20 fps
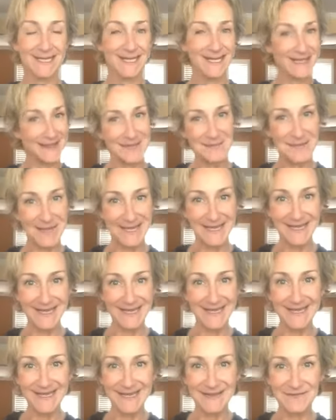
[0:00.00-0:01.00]
in the
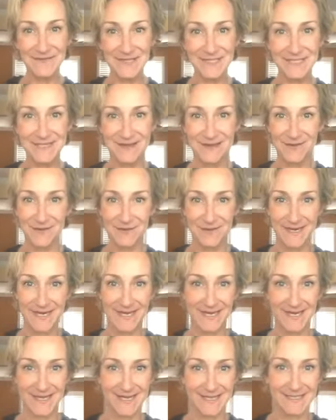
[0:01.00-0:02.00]
making, if it's not already
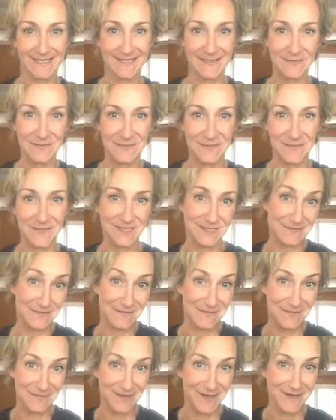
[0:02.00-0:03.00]
hitting some
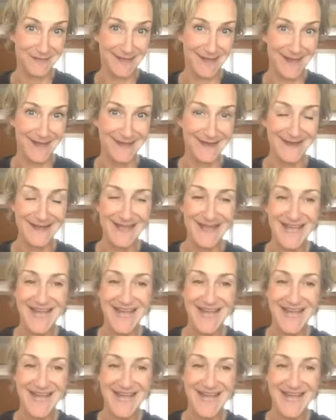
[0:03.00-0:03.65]
of you like that.